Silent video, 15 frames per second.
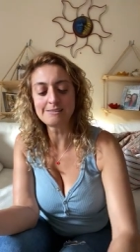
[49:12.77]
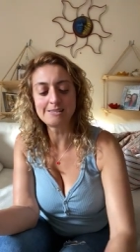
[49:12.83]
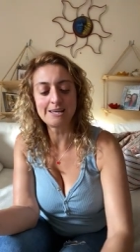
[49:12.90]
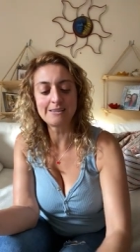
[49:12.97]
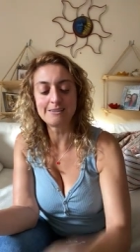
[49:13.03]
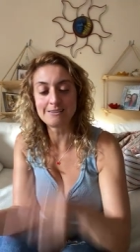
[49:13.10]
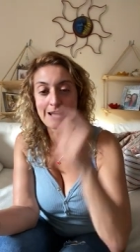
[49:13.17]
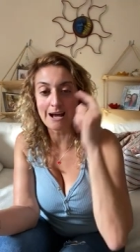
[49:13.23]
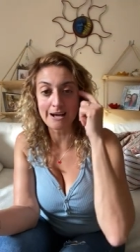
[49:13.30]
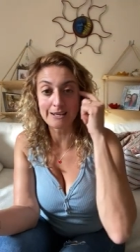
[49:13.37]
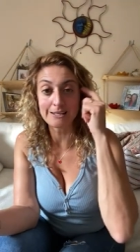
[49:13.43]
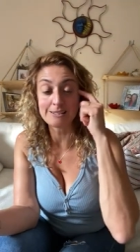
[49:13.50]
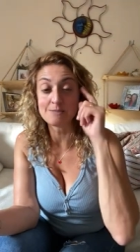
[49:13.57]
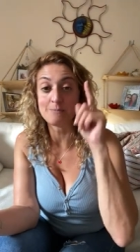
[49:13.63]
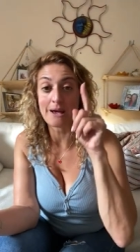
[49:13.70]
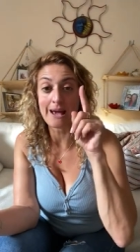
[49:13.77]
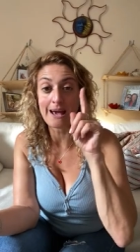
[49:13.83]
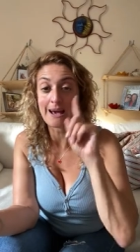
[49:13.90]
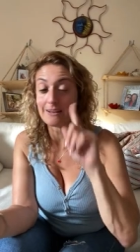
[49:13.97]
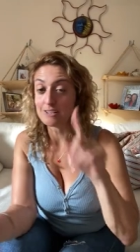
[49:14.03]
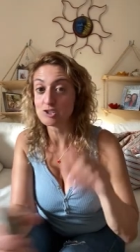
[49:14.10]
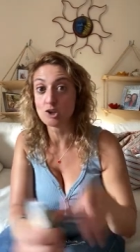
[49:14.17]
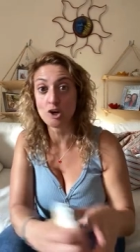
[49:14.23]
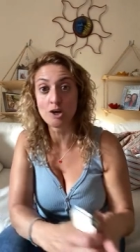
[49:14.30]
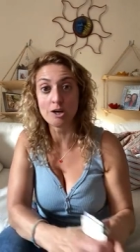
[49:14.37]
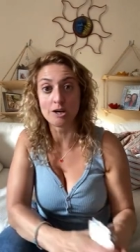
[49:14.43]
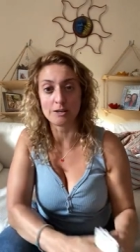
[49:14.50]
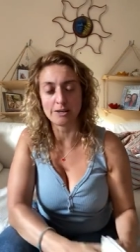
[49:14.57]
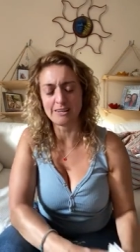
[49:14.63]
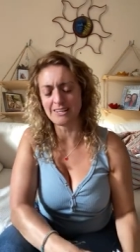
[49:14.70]
not to say the noggin is bad. It's
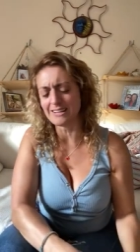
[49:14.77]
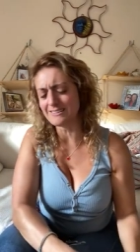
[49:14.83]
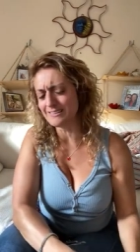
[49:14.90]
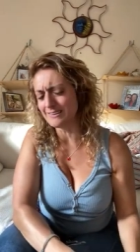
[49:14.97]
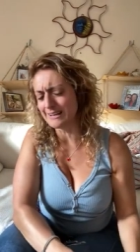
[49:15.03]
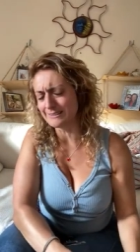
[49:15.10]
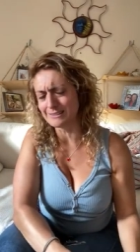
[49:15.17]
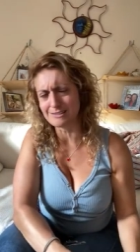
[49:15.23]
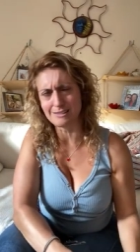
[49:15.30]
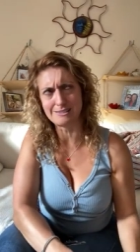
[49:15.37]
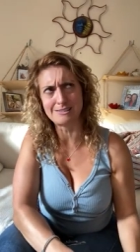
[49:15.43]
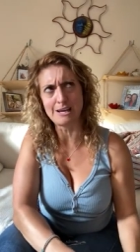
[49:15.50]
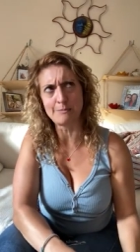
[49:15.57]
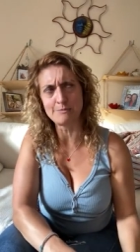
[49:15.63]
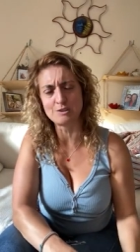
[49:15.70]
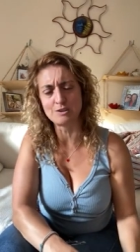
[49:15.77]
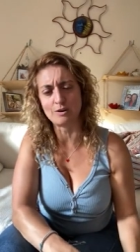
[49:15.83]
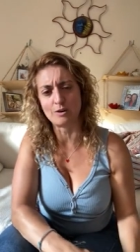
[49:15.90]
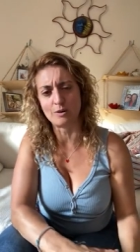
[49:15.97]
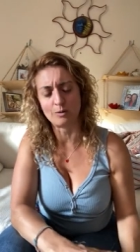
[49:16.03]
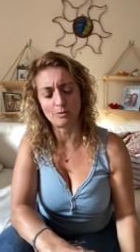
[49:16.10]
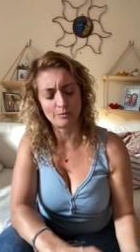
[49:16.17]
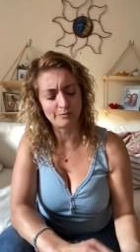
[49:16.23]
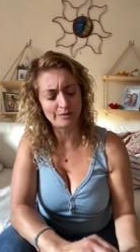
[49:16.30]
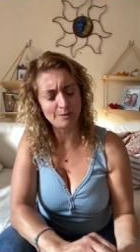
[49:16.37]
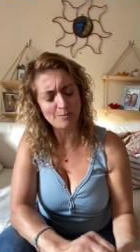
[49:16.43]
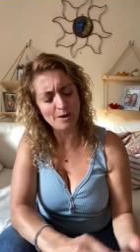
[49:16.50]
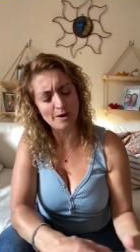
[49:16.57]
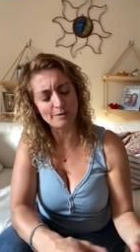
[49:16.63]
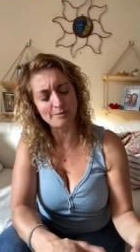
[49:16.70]
good. The intellect is exceptional.
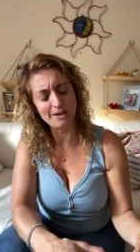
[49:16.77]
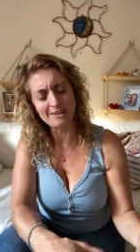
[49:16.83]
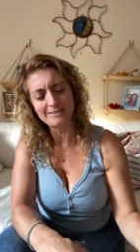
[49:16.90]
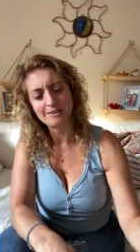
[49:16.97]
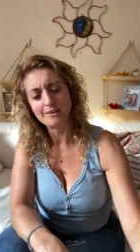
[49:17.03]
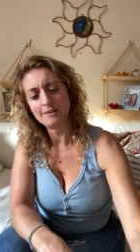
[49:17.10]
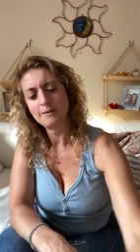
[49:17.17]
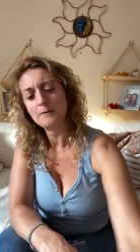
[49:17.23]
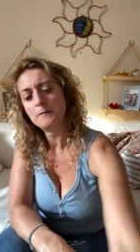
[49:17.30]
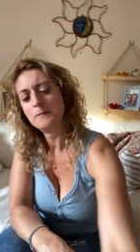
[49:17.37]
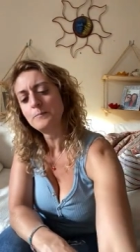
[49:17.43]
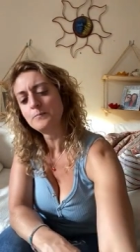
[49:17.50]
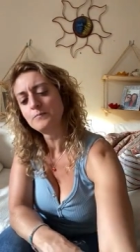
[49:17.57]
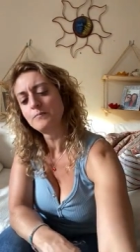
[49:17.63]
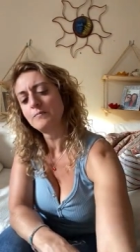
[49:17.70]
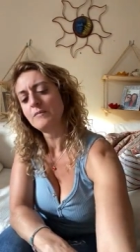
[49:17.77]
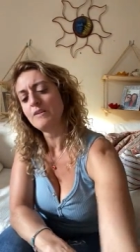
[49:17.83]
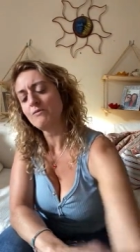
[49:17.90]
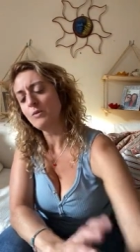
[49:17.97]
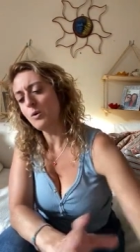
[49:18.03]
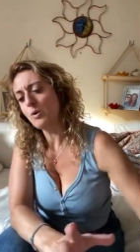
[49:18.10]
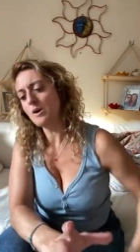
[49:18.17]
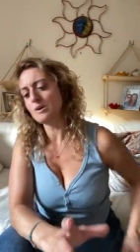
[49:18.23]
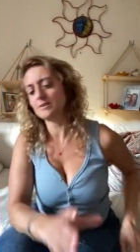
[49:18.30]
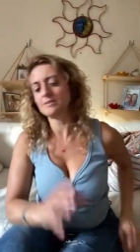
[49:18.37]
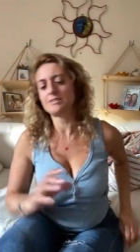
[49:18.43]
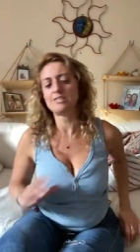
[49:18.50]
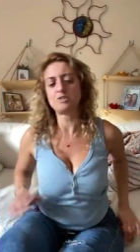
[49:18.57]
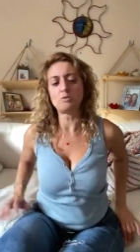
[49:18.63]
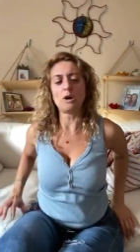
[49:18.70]
Come on, man. Of
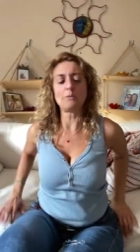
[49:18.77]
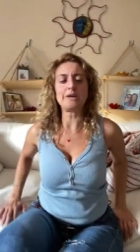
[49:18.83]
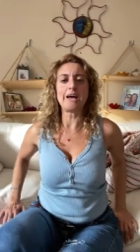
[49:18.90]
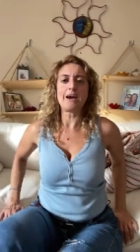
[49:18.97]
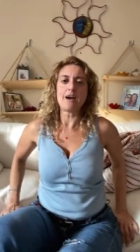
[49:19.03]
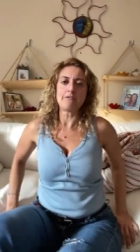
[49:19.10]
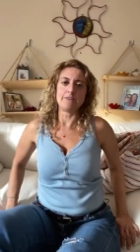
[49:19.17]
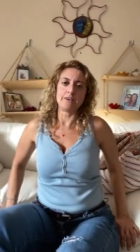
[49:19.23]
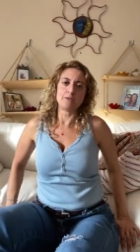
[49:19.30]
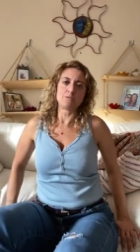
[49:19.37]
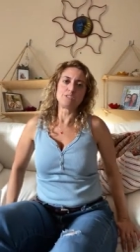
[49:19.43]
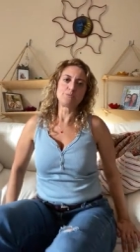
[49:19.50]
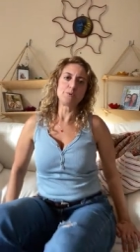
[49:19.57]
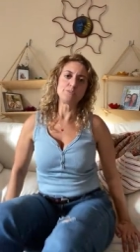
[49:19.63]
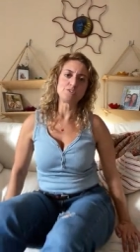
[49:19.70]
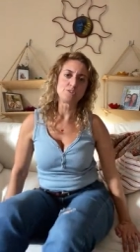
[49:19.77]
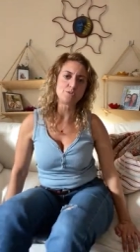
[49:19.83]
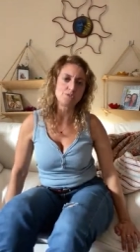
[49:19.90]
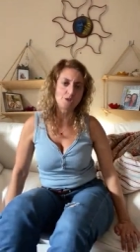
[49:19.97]
course. That's why we have it. We're supposed